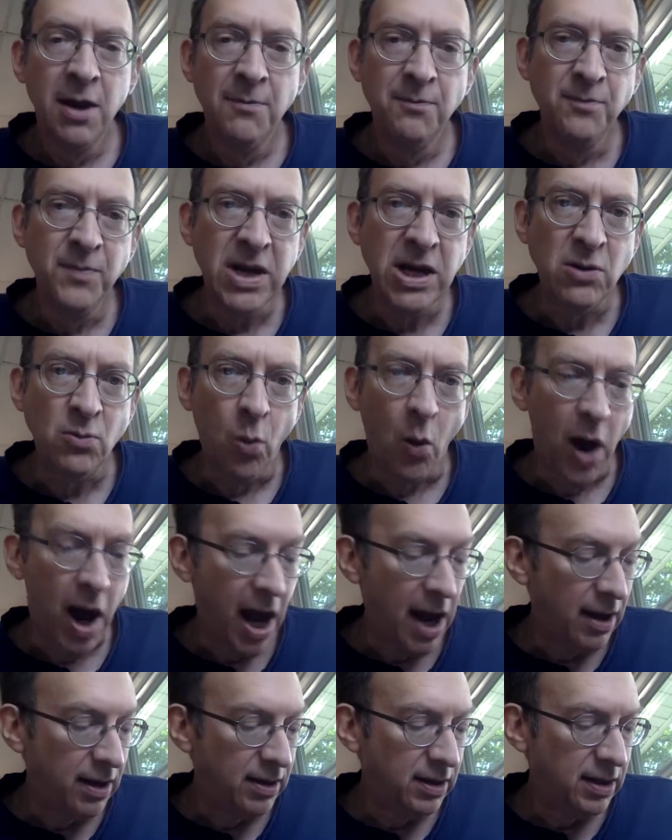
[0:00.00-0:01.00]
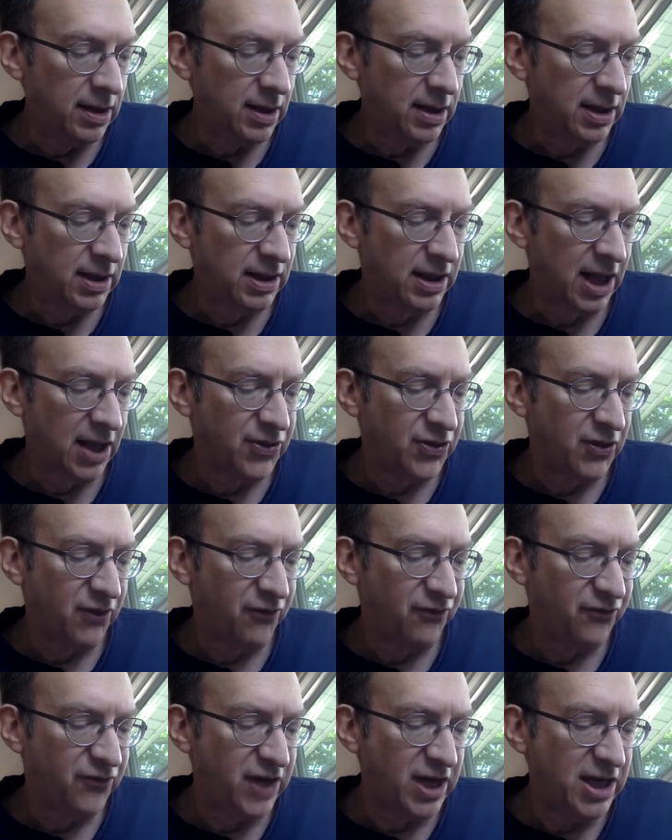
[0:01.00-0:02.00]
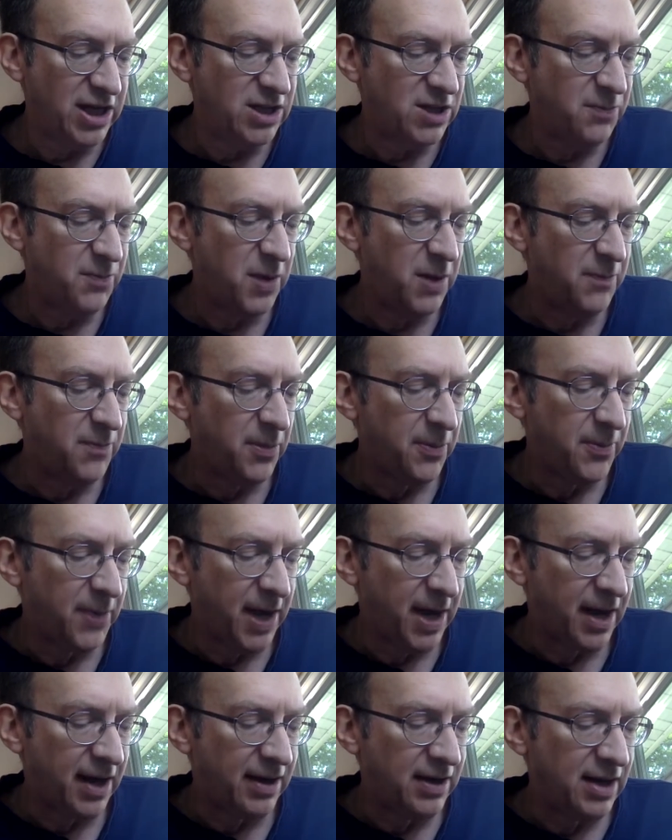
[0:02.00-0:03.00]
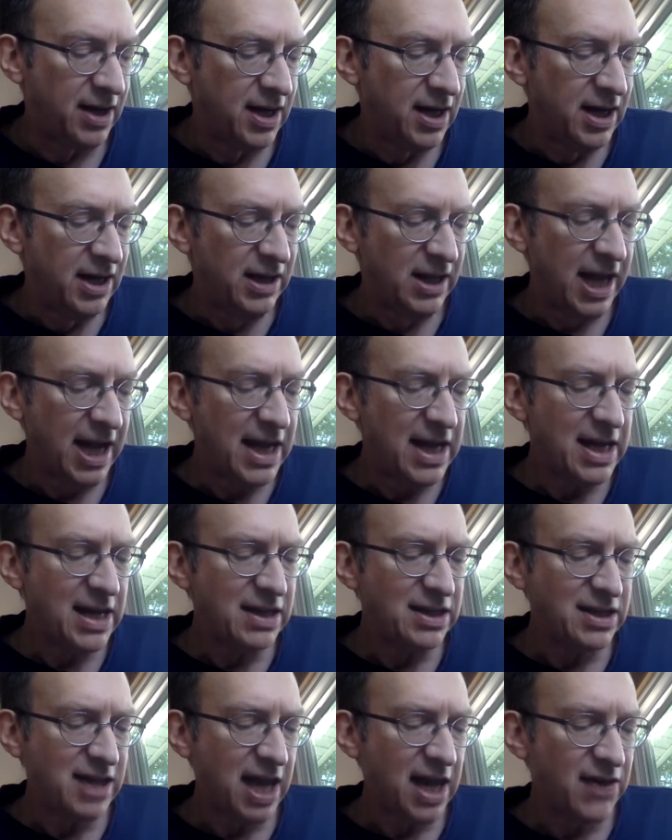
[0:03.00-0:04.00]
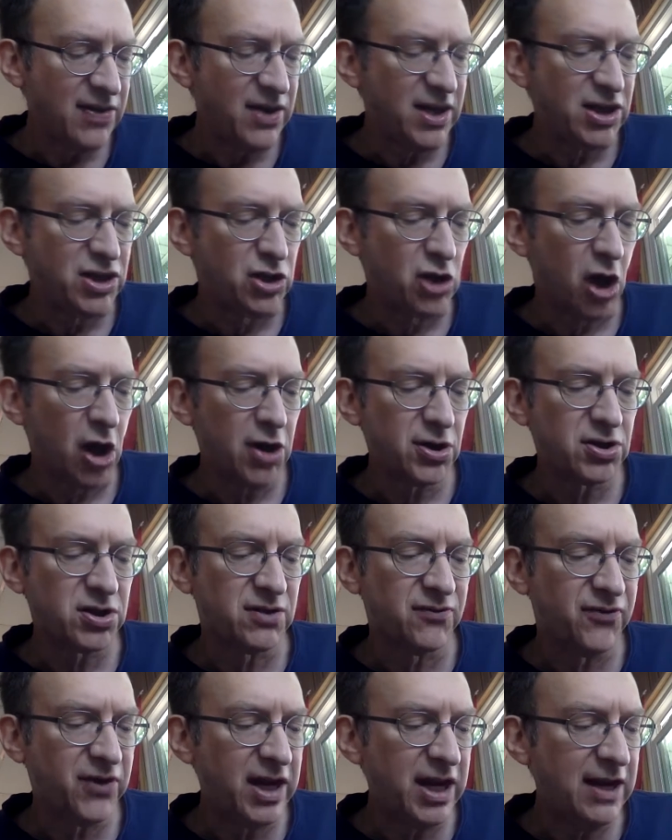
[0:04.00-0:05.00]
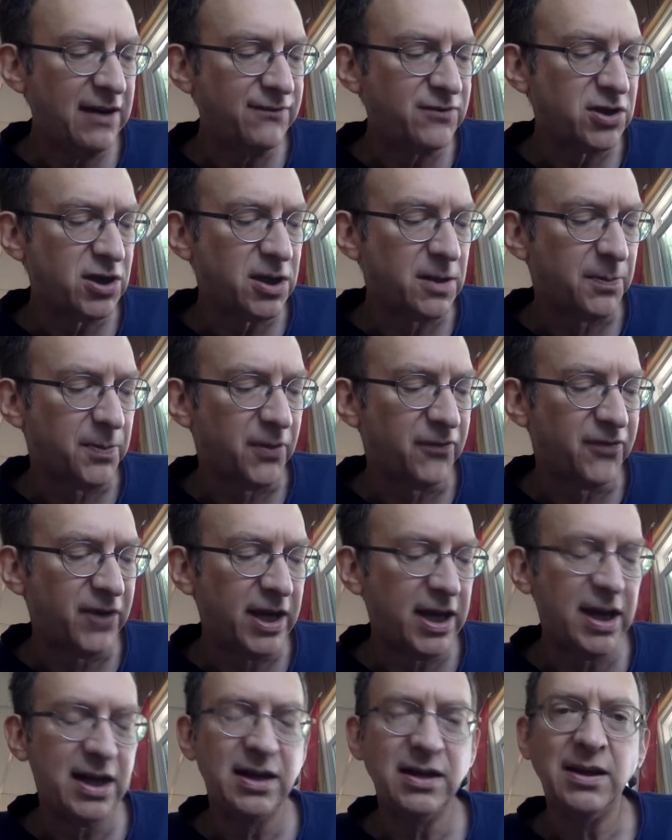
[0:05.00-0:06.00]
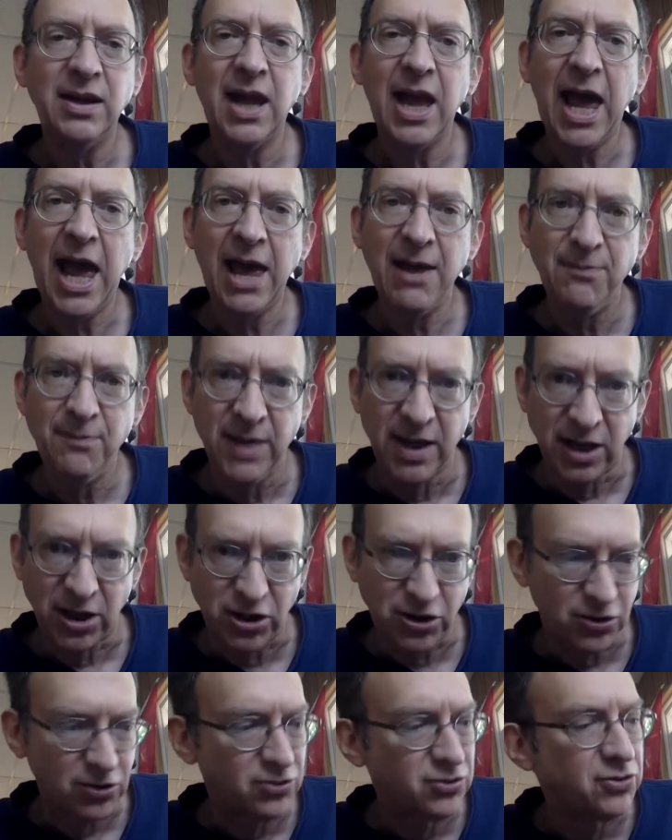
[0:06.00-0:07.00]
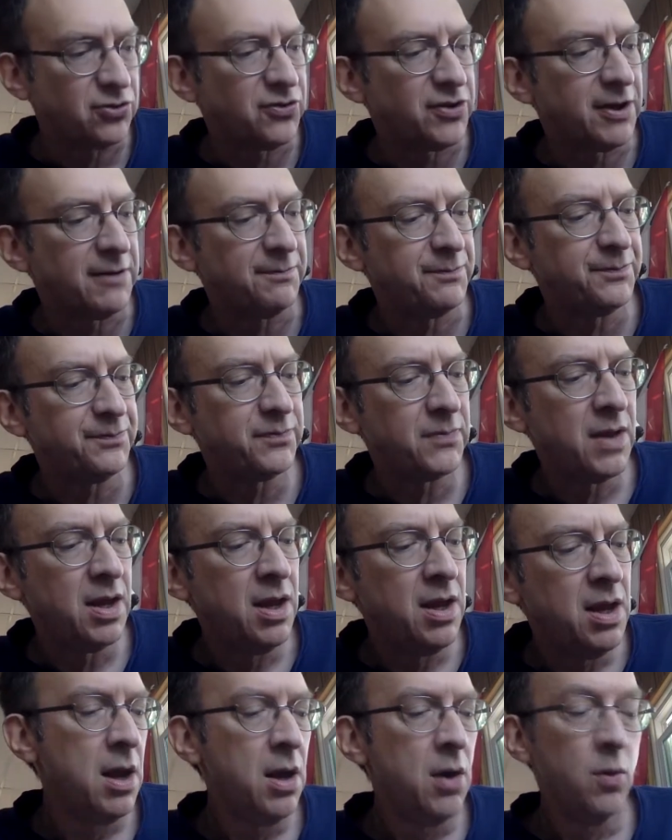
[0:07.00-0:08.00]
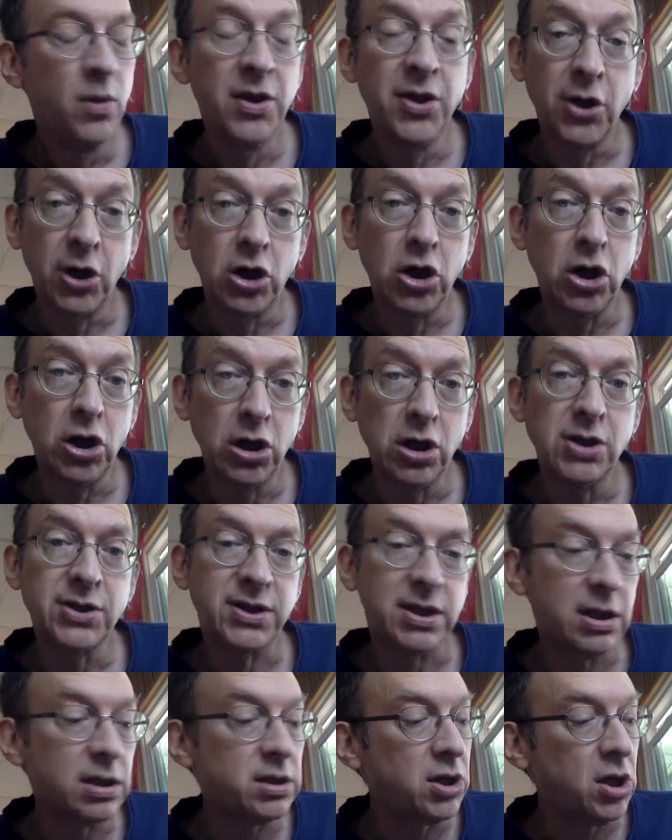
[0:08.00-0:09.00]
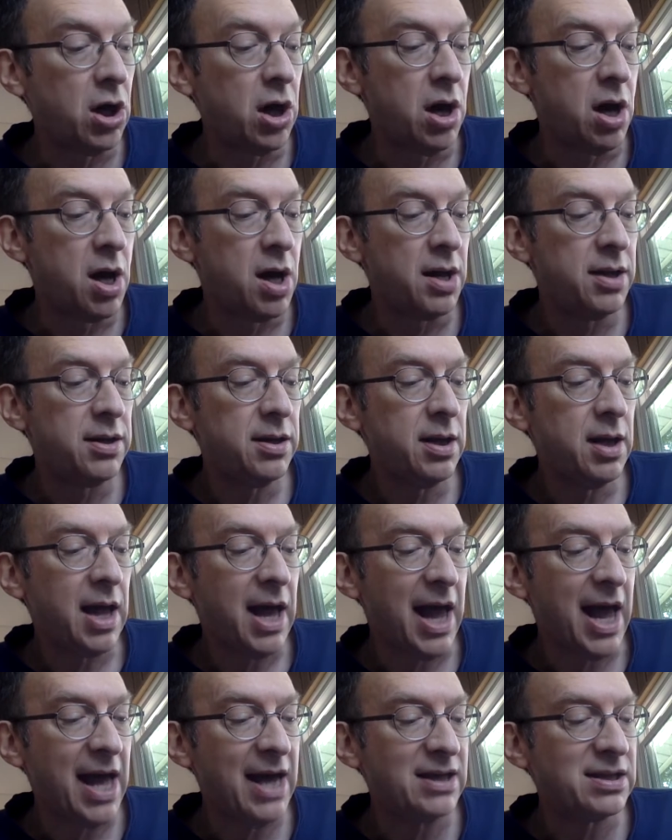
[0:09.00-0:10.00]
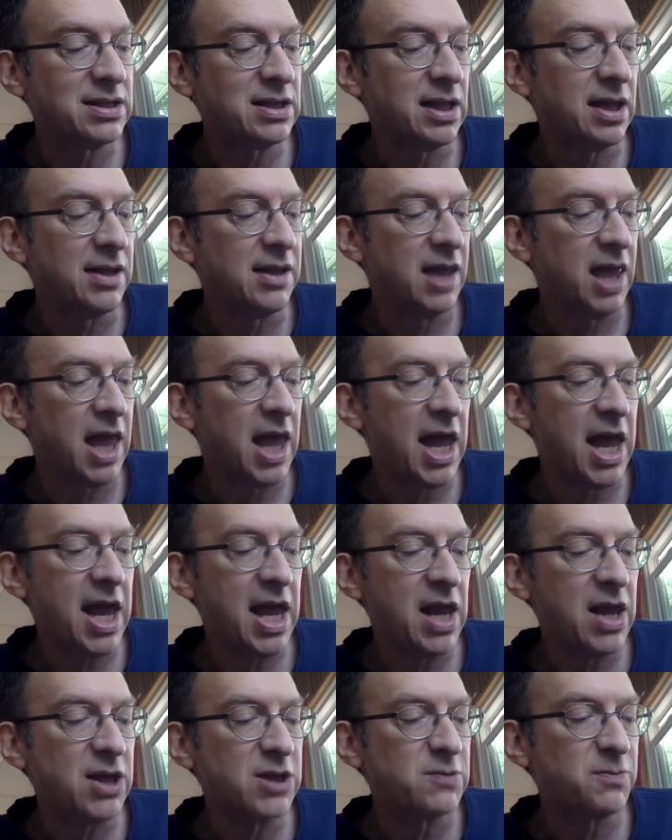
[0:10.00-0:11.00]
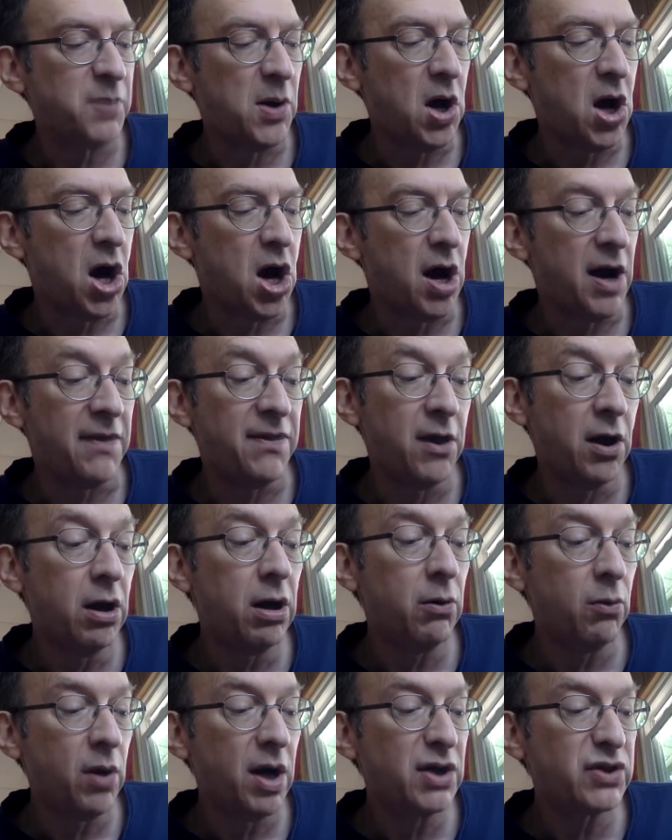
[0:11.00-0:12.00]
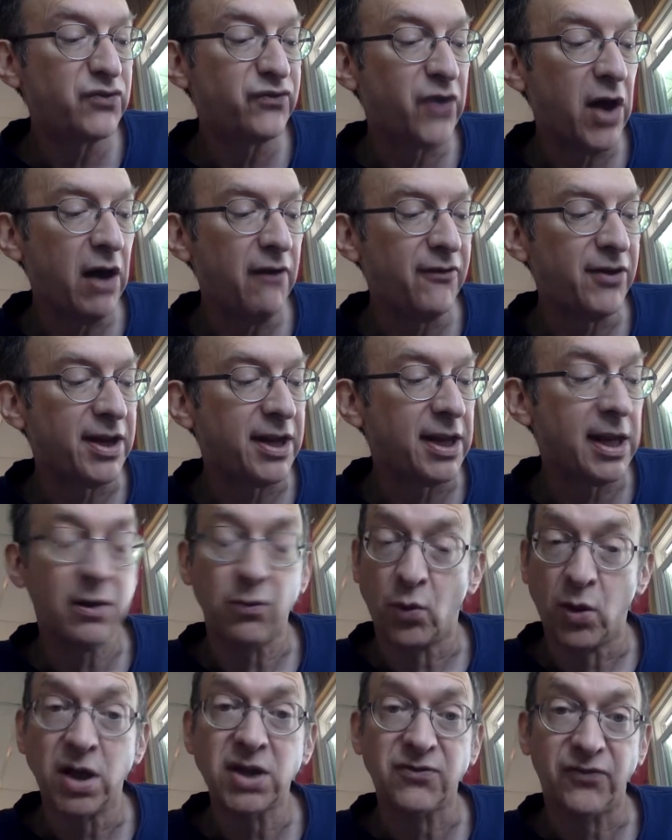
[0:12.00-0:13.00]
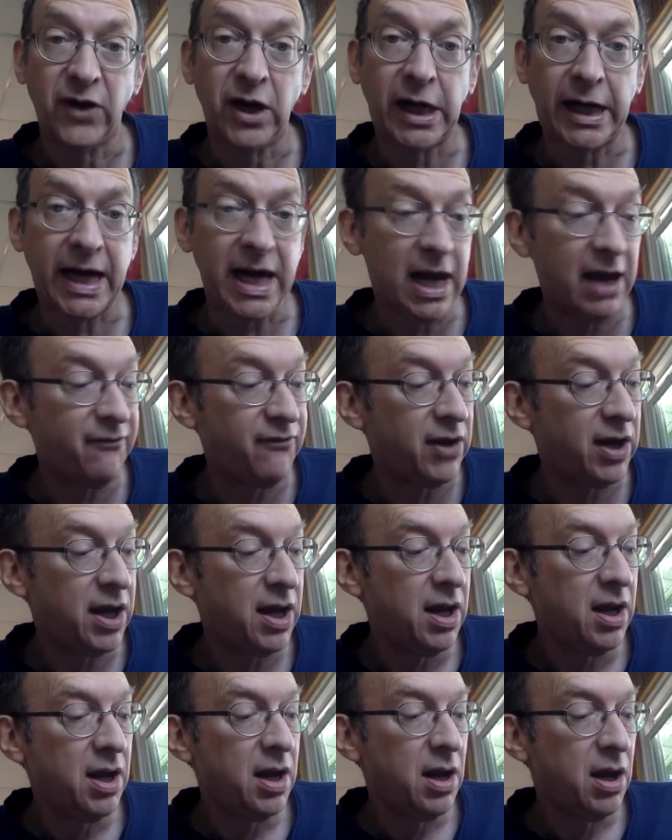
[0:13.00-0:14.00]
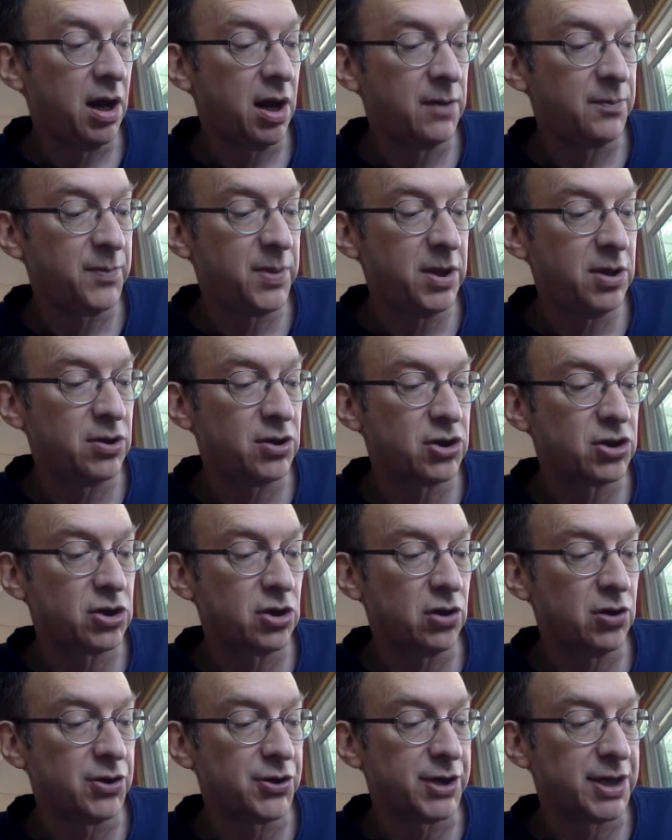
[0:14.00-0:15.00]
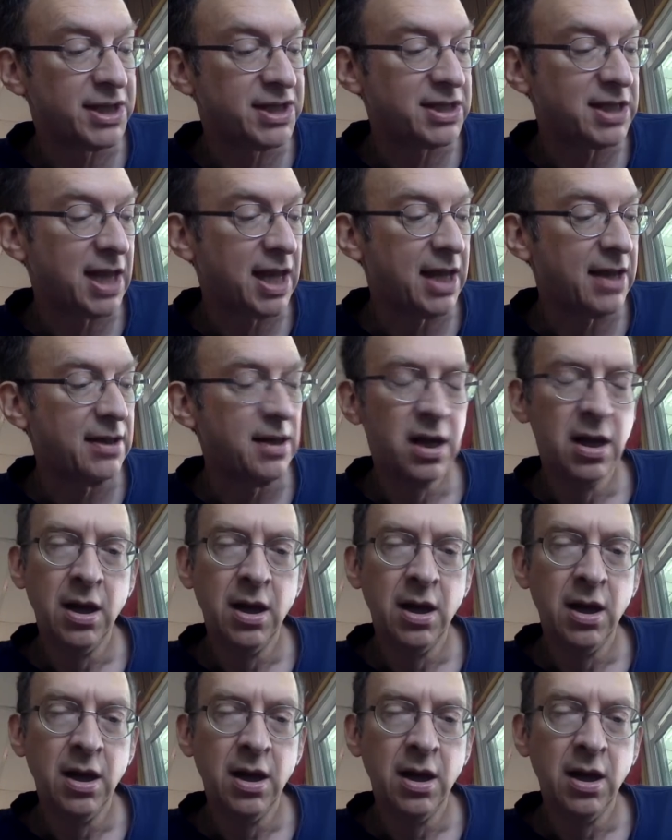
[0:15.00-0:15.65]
Meanwhile, let the feast be prepared. Ladies, take these daughters of Eve to the pavilion and minister to them. When the girls had gone, Aslan laid his paw, and though it was velveted, it was very heavy, on Peter's shoulder and said,